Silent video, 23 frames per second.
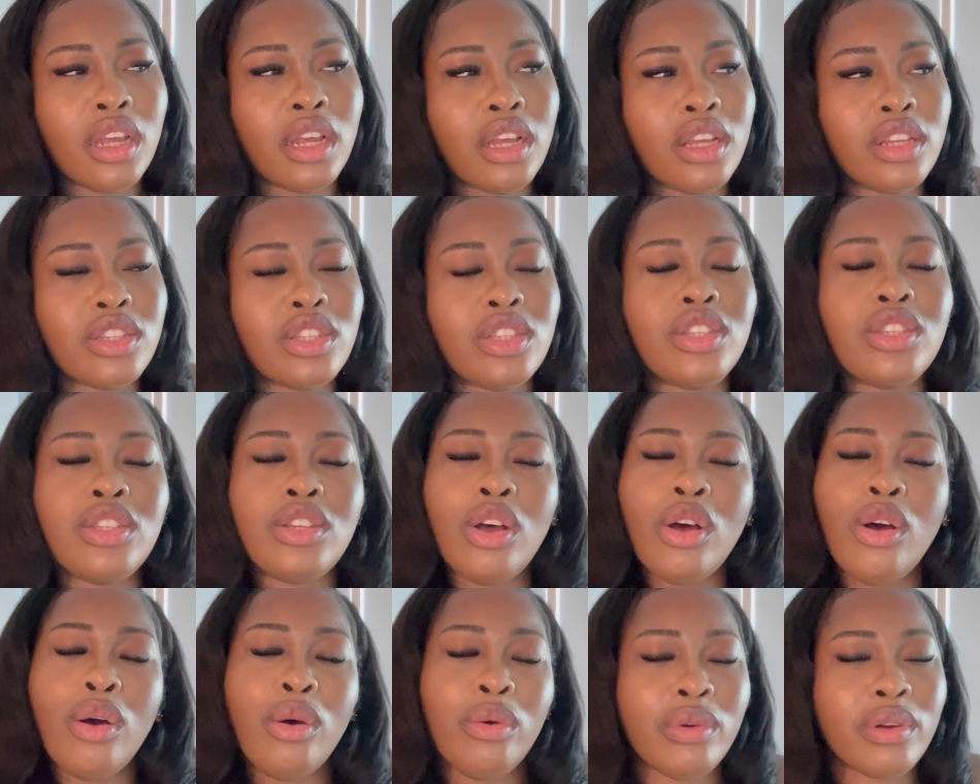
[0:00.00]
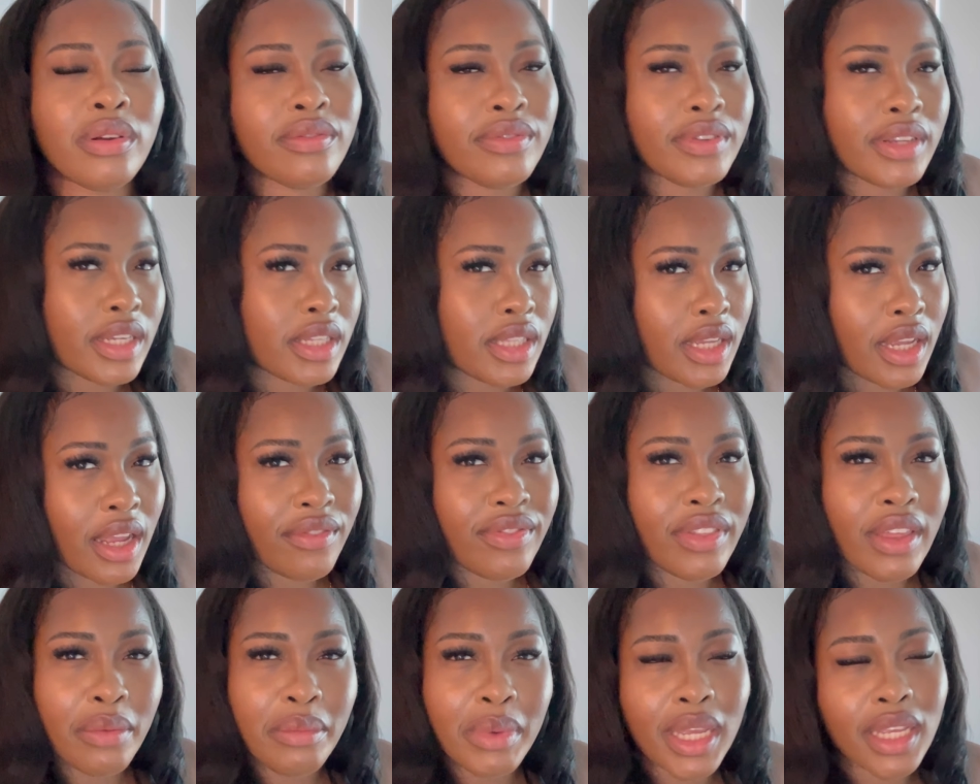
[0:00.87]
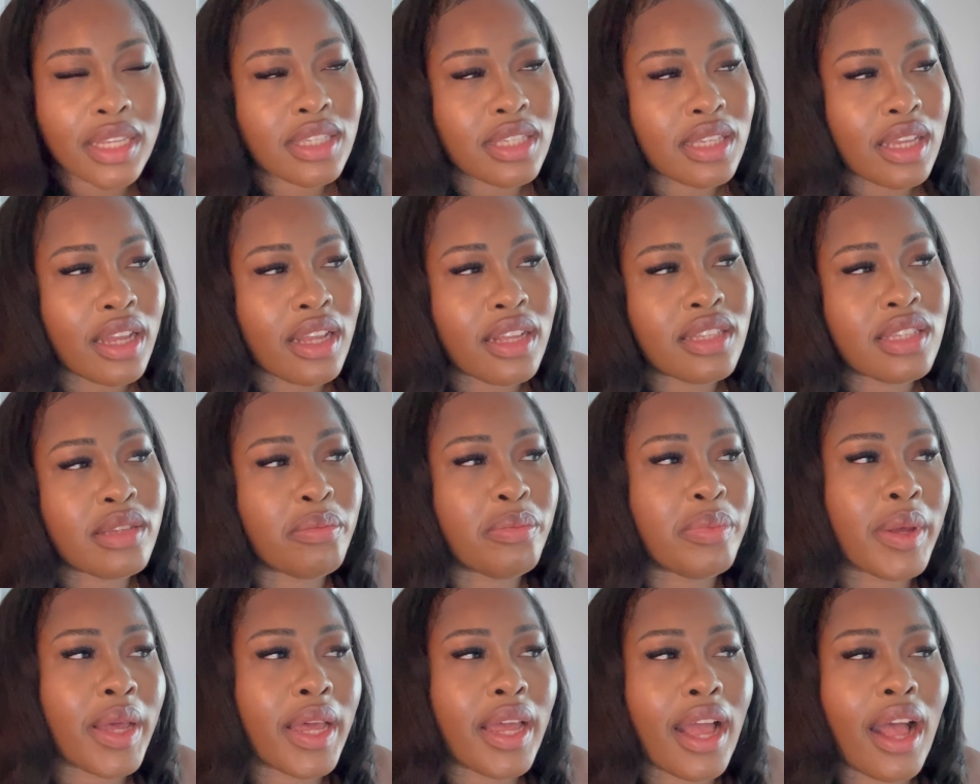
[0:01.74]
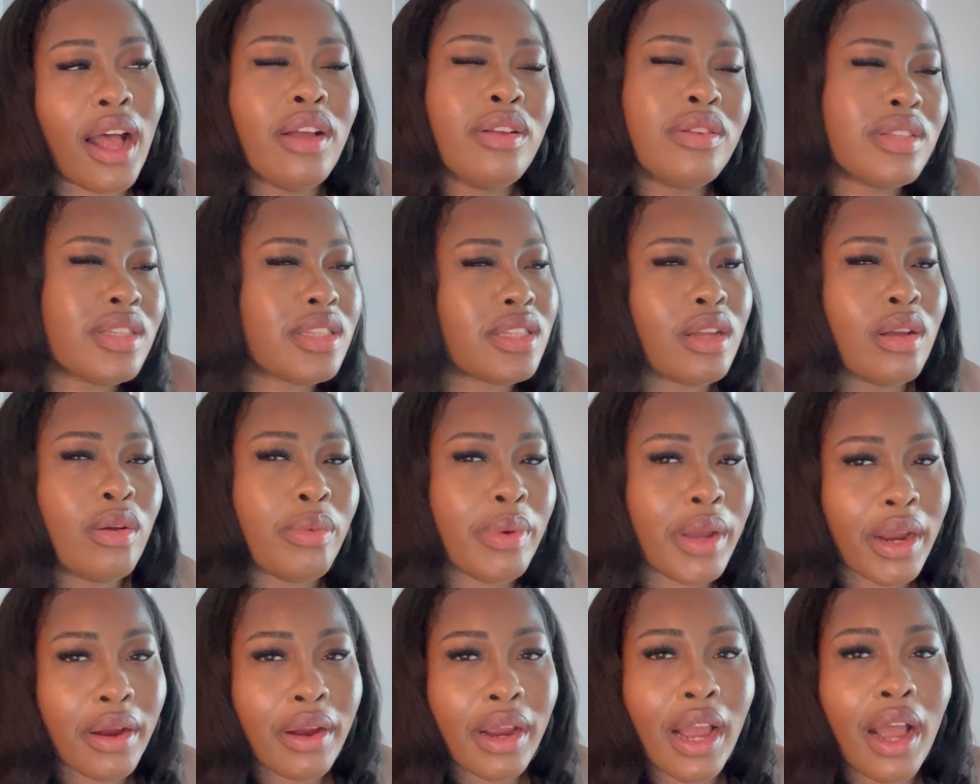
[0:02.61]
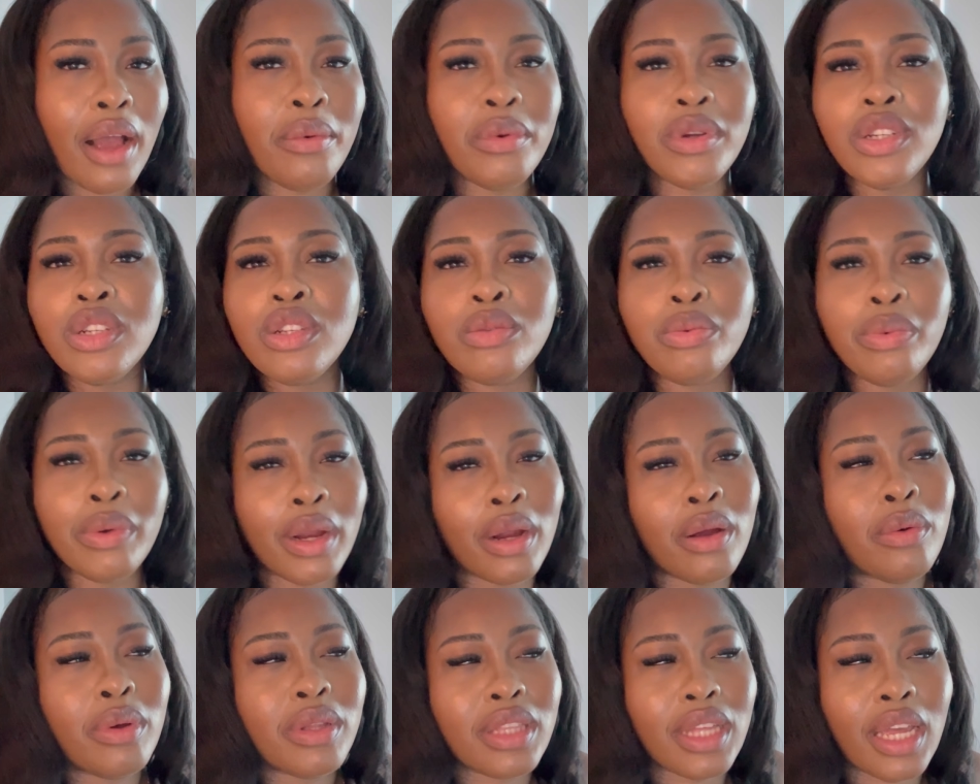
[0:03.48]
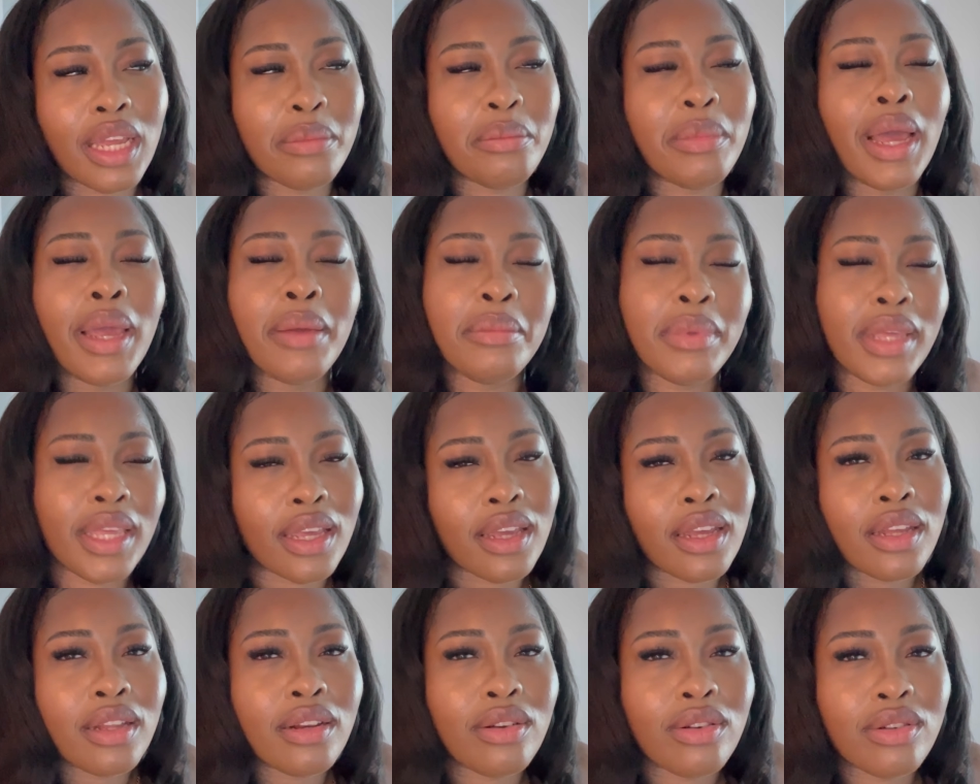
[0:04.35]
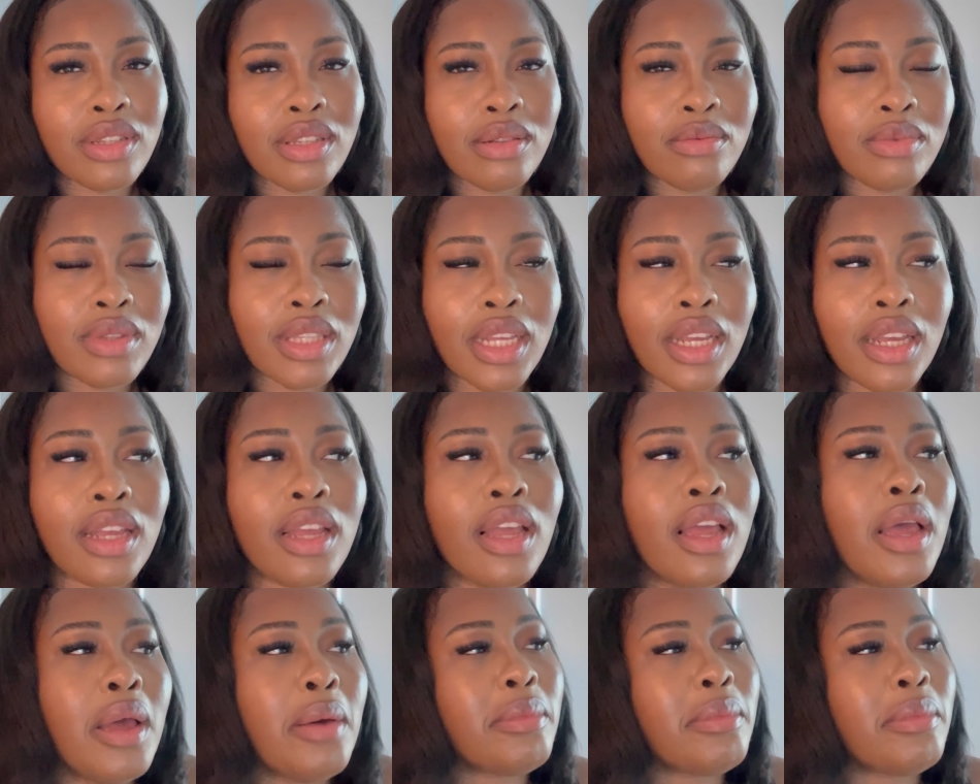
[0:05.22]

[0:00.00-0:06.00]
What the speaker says: so revealing, if that makes sense. But I would still wear it. I would just wear it with like my man or something.